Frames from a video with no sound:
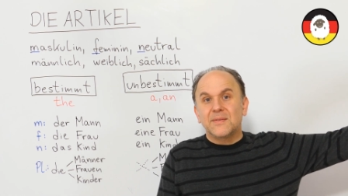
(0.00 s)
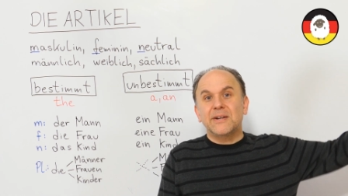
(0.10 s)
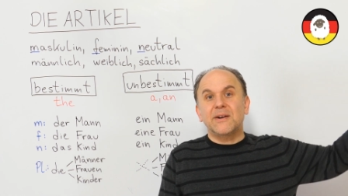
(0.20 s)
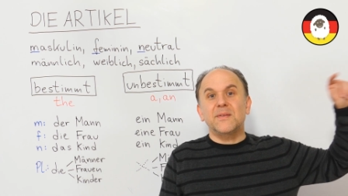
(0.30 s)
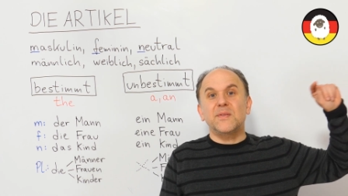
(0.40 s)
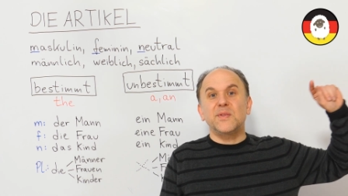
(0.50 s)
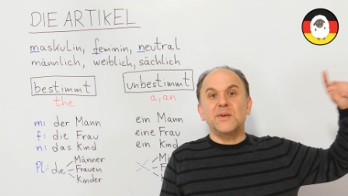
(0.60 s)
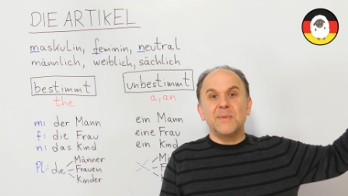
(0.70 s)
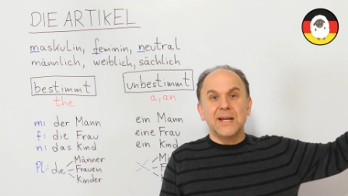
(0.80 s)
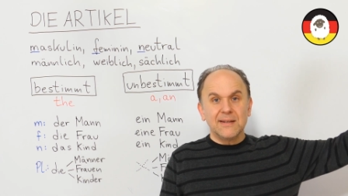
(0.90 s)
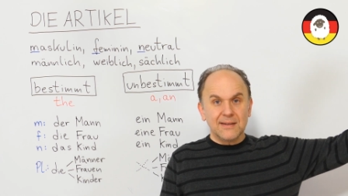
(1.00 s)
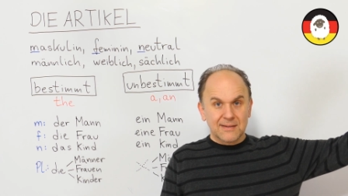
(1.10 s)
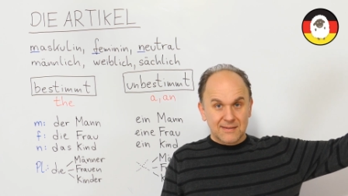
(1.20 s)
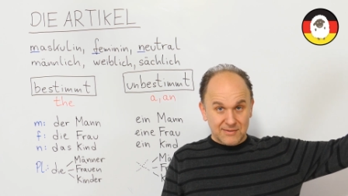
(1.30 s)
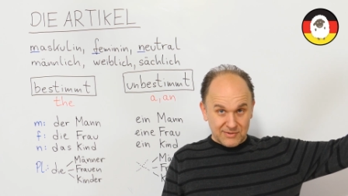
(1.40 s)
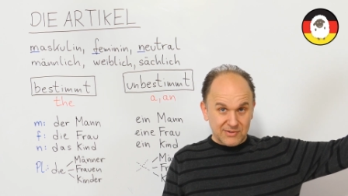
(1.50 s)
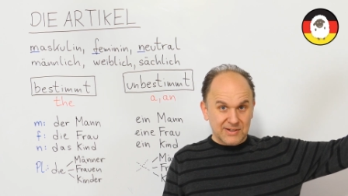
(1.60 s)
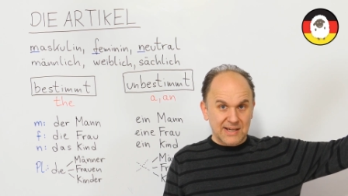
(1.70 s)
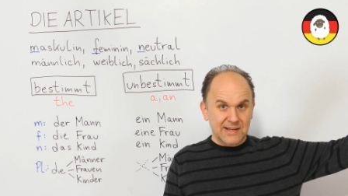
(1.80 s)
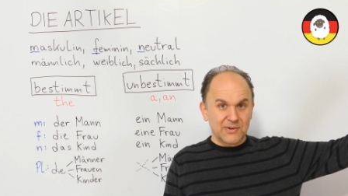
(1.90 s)
There are the men,
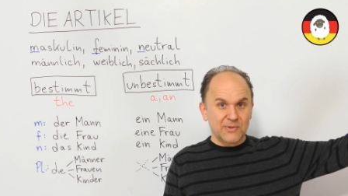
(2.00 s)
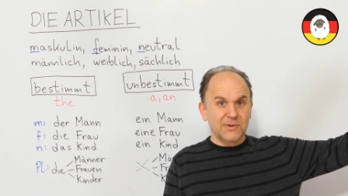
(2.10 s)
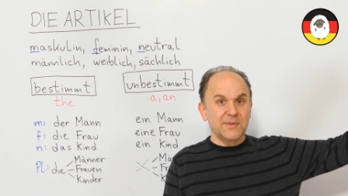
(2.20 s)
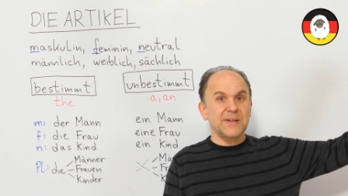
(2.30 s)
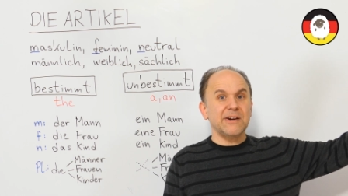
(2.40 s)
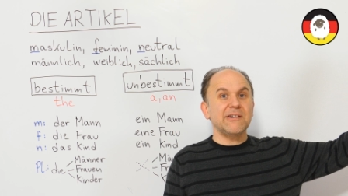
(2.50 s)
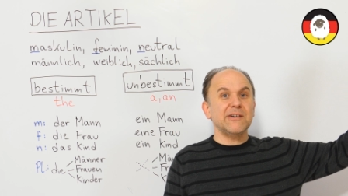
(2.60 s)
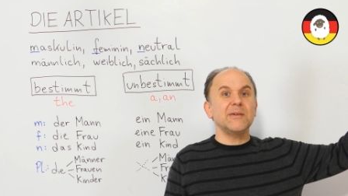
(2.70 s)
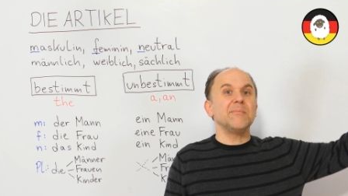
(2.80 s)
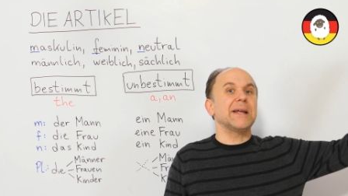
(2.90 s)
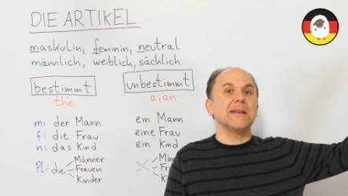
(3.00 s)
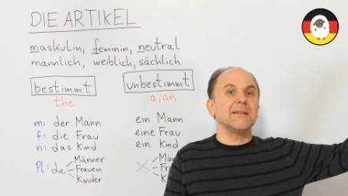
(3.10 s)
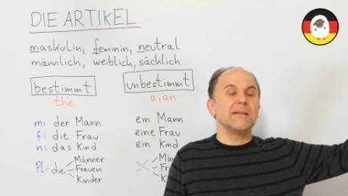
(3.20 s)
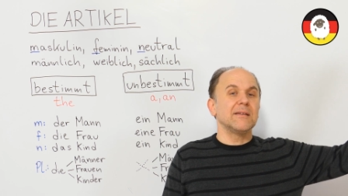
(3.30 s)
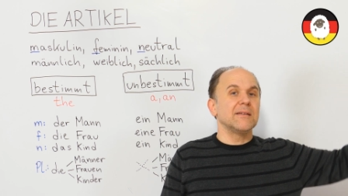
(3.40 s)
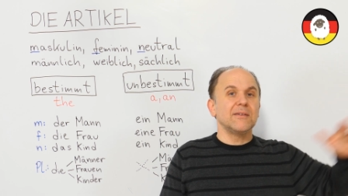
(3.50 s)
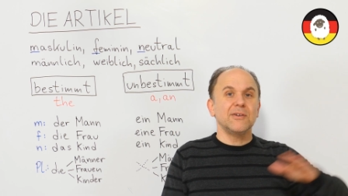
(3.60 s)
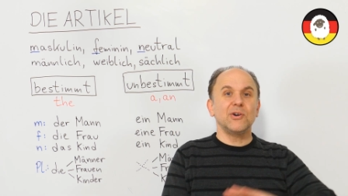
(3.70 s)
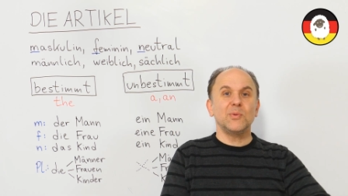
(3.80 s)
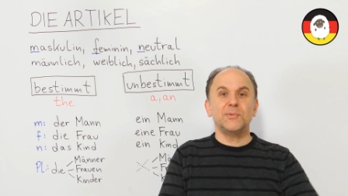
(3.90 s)
okay, or there are men.
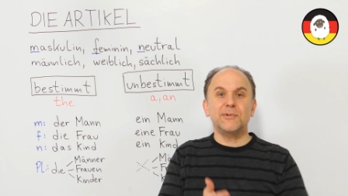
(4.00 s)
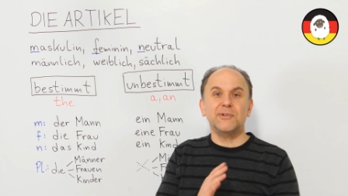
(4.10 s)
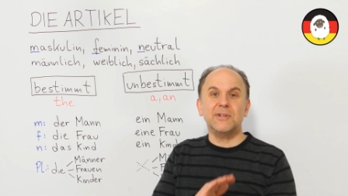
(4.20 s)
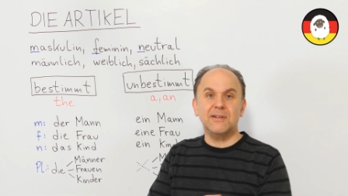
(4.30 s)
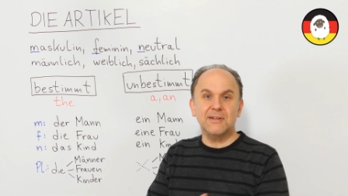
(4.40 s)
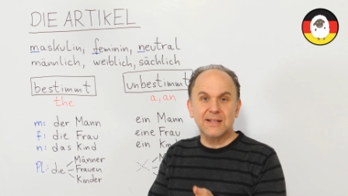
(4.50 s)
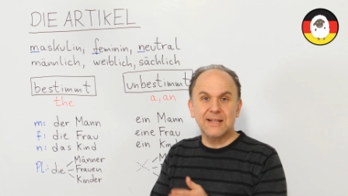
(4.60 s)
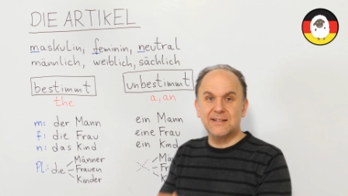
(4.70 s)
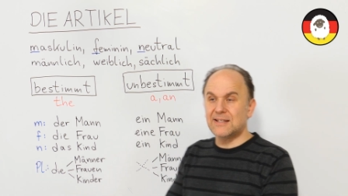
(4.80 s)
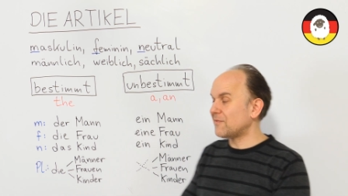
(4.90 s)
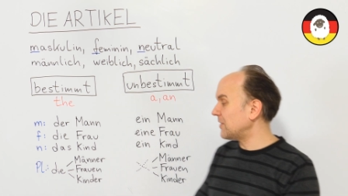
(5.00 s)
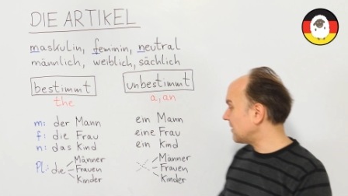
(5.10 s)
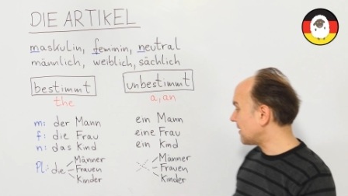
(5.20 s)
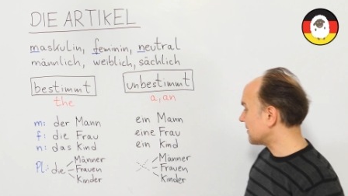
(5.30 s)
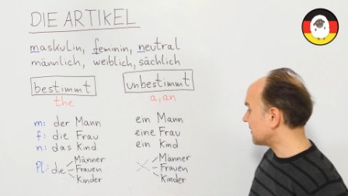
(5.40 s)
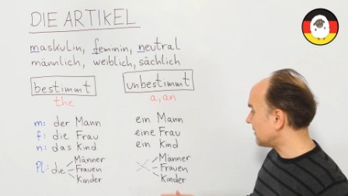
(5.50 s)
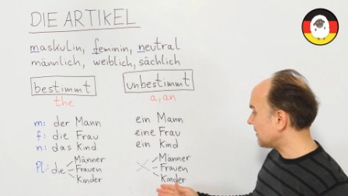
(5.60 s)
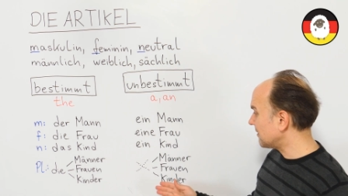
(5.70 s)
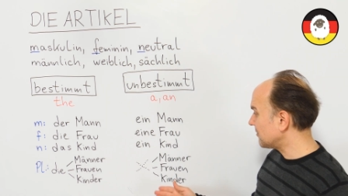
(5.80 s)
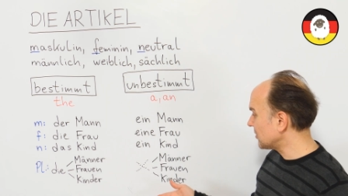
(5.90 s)
No plural indefinite
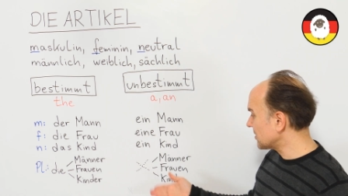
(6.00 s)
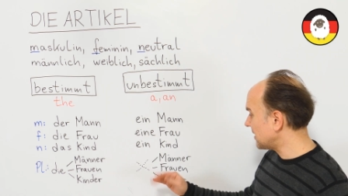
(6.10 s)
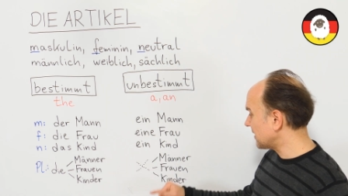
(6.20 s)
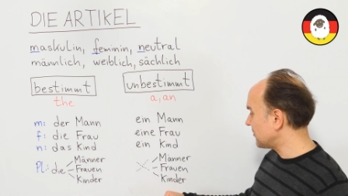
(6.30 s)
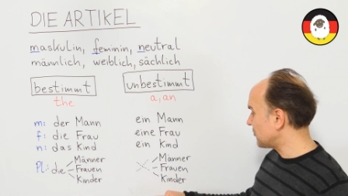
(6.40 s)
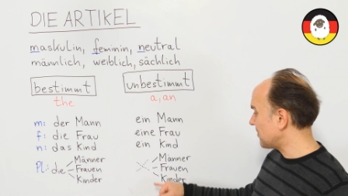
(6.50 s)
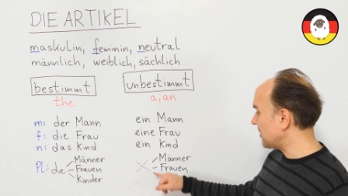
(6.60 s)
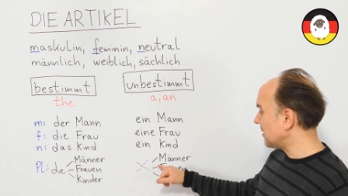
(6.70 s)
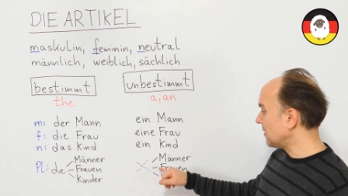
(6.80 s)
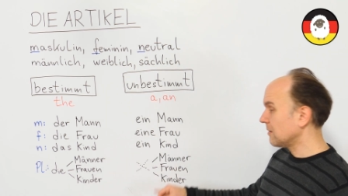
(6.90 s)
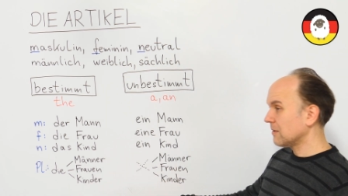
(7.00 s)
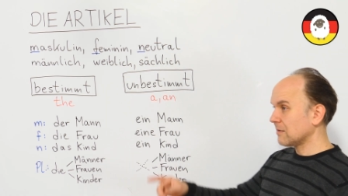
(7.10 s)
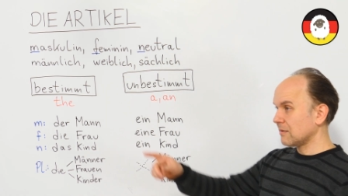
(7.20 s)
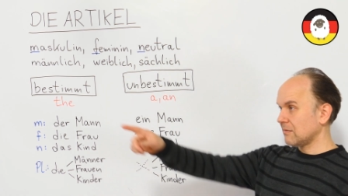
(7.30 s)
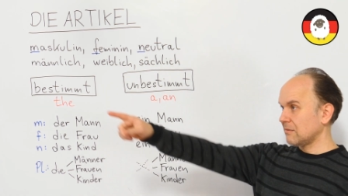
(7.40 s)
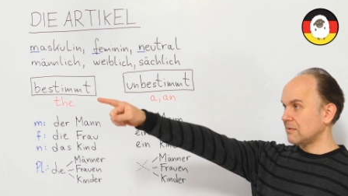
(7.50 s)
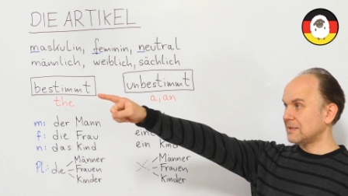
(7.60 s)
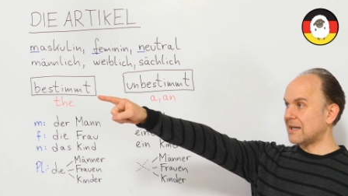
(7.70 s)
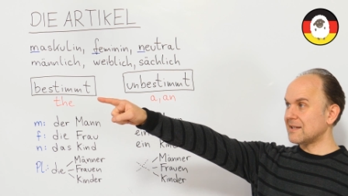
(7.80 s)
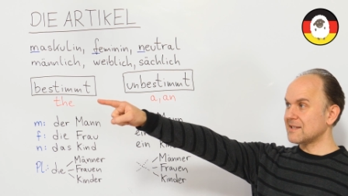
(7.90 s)
article, just like in German.
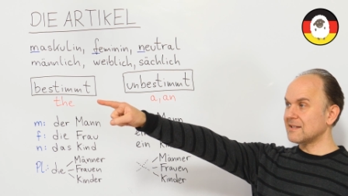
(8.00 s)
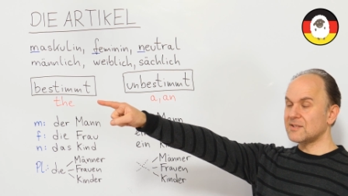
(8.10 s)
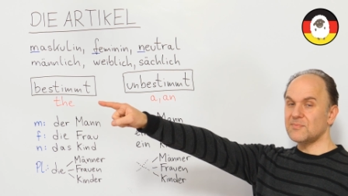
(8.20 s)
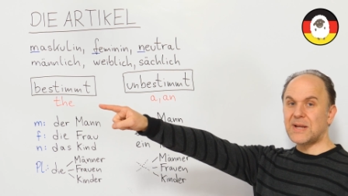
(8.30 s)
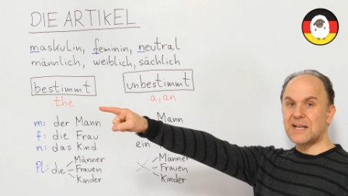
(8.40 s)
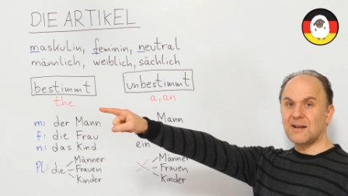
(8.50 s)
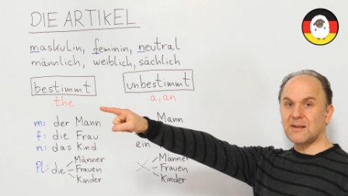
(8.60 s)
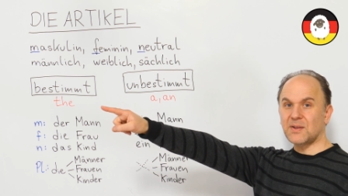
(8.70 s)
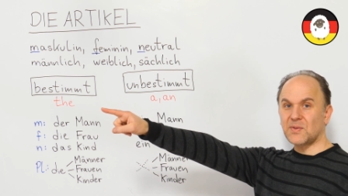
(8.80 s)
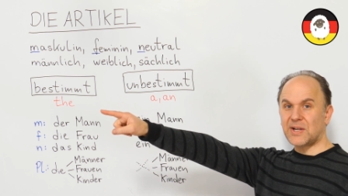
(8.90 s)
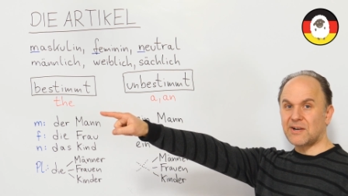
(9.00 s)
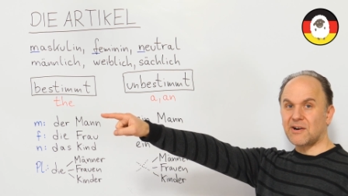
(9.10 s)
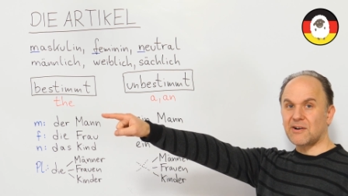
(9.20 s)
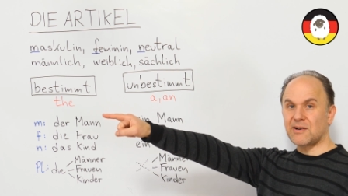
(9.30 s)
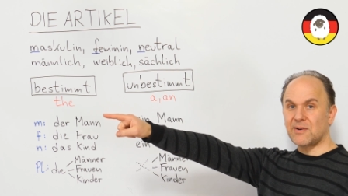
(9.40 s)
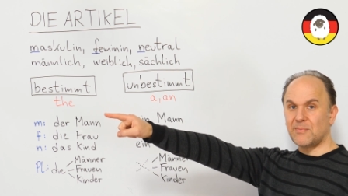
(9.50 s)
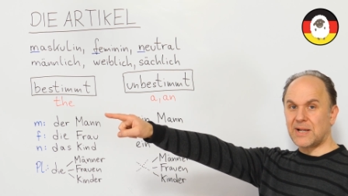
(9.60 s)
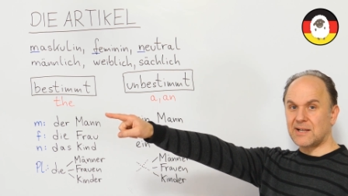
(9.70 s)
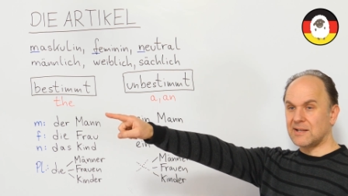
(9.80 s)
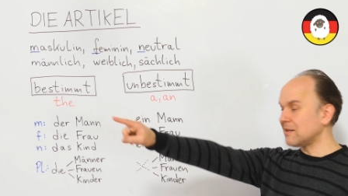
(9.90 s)
Da sind Männer. There are
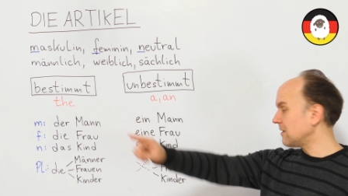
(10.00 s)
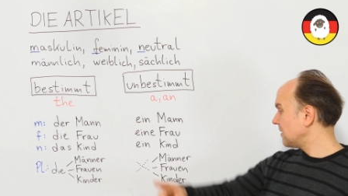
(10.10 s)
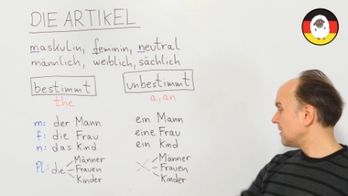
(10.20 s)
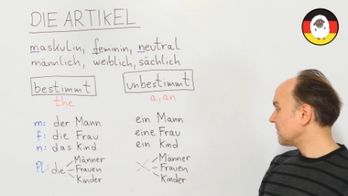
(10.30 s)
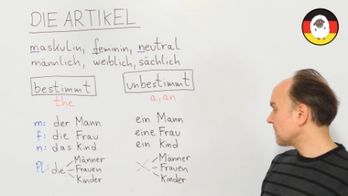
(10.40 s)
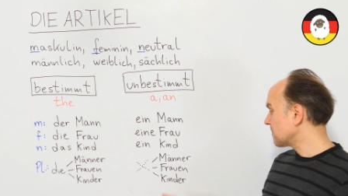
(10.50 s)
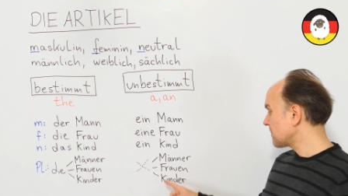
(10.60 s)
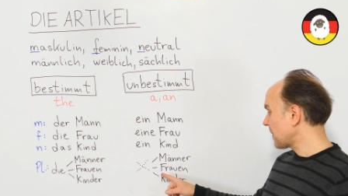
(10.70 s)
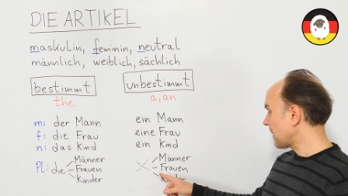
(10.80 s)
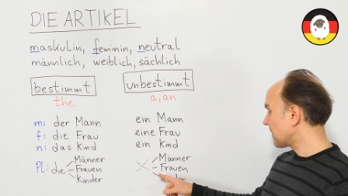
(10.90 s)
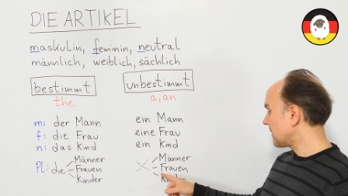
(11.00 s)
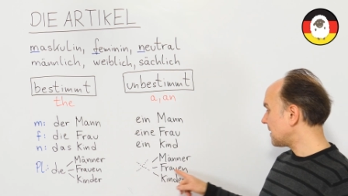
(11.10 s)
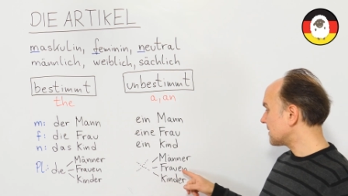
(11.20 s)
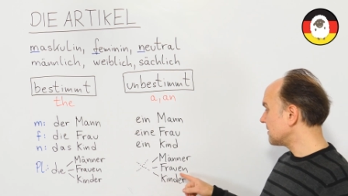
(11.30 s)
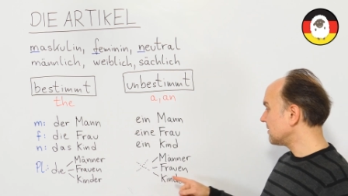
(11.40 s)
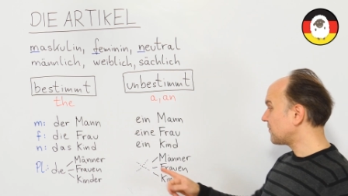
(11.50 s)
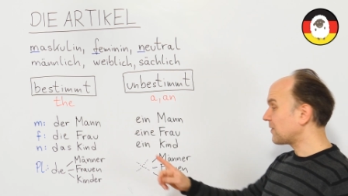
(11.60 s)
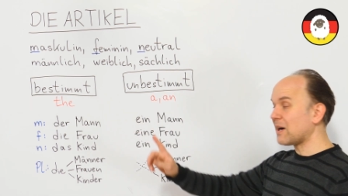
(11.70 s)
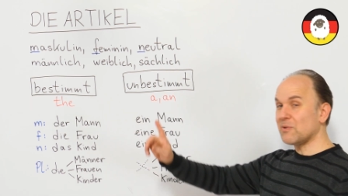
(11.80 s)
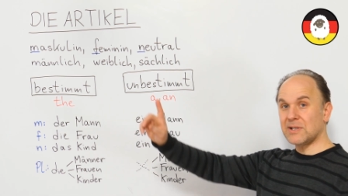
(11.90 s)
men. Da sind
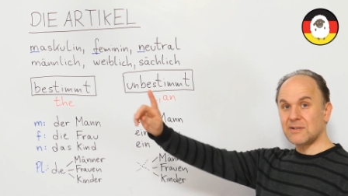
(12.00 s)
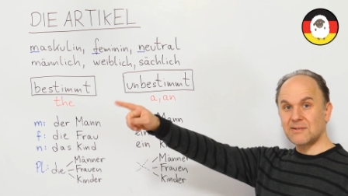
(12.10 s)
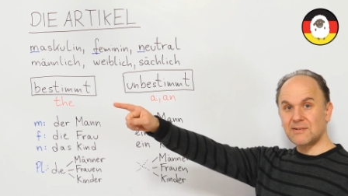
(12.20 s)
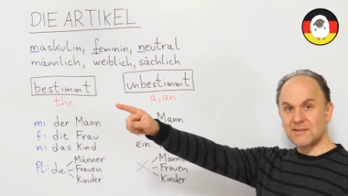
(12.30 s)
Frauen.